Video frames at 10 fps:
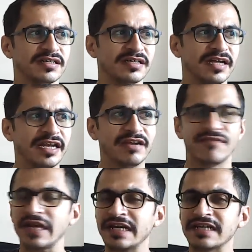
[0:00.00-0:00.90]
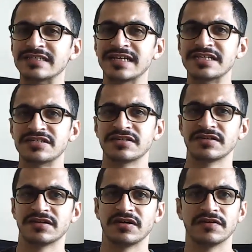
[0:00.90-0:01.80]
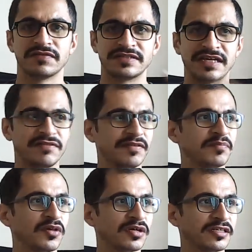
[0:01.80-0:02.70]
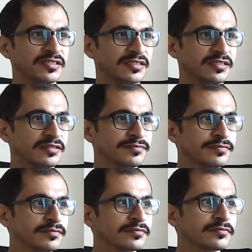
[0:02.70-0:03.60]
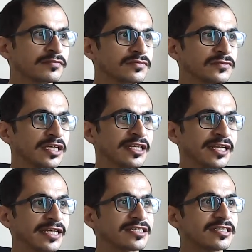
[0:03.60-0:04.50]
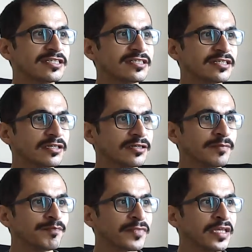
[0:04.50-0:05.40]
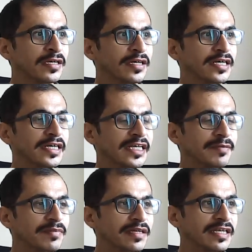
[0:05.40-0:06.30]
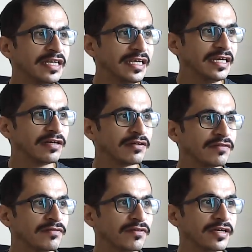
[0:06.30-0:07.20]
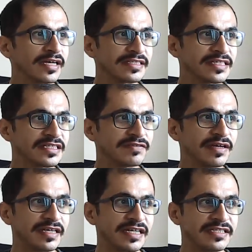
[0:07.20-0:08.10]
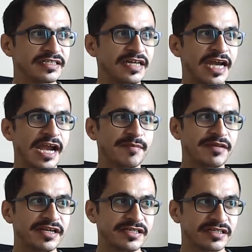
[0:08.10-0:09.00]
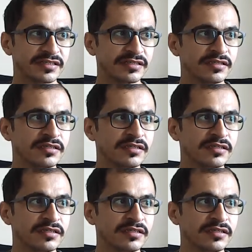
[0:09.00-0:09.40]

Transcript: an inflated sense of self-importance. Then the next is a deep need for excessive attention and admiration.